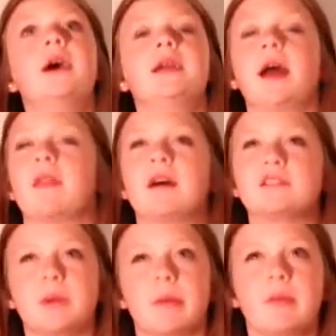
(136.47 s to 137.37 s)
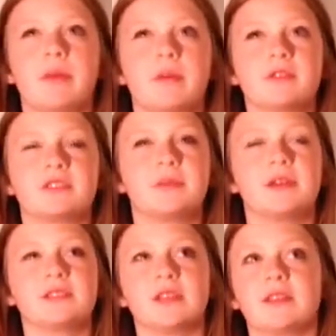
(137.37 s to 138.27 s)
yeah that was probably the most
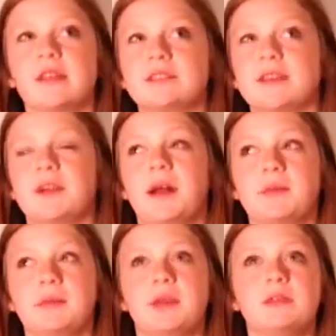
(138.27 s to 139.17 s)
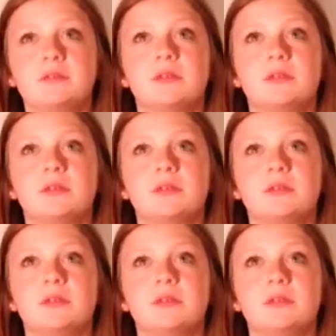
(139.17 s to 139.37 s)
embarrassing thing that's ever happened to me